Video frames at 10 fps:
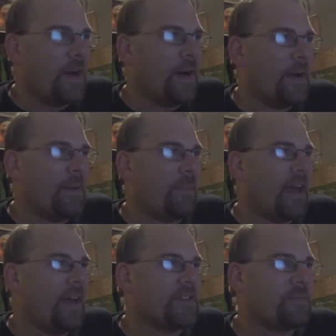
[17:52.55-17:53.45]

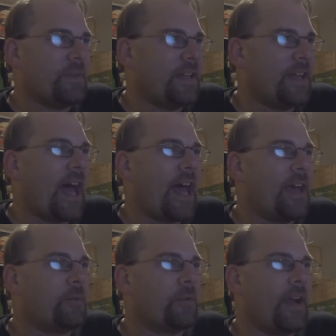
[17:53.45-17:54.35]
My husband and
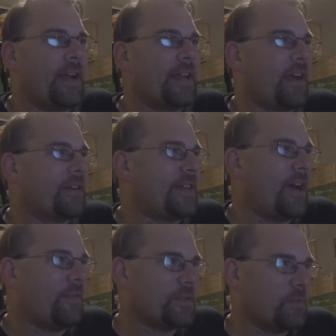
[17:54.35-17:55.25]
I were heading out of
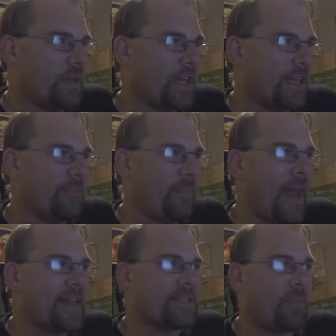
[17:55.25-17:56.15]
town this weekend and
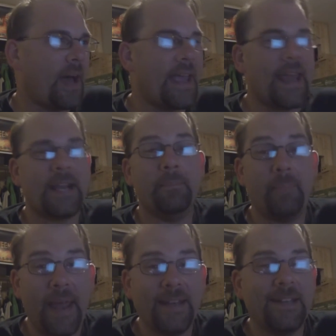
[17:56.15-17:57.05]
passed by an
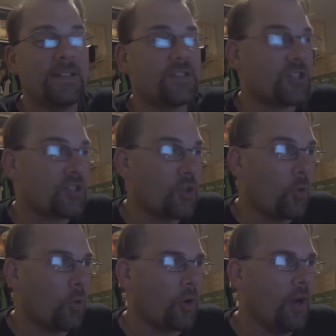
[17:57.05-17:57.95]
abandoned
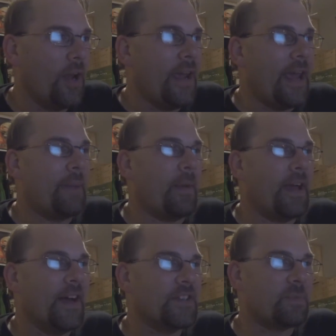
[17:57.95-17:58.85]
store. And
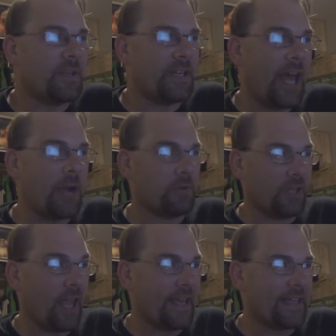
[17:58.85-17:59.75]
my husband and I were
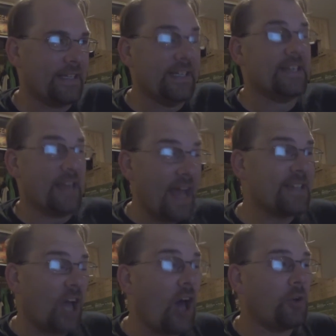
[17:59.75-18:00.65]
like,
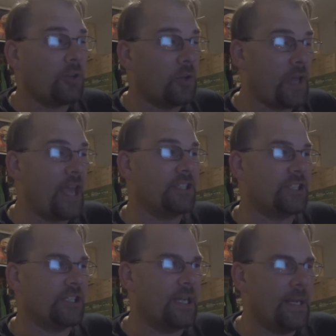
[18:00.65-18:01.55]
nice haunt
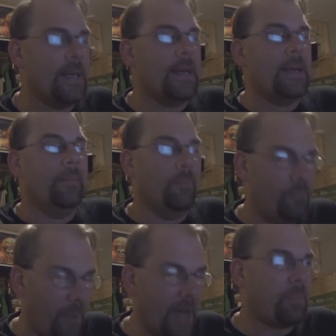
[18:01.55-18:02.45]
location.
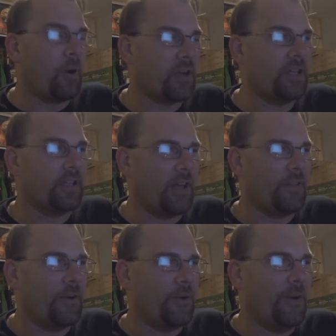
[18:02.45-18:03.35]
Bad parking
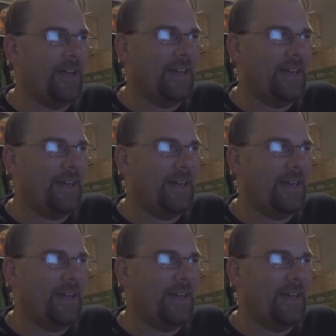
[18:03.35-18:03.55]
lot, though.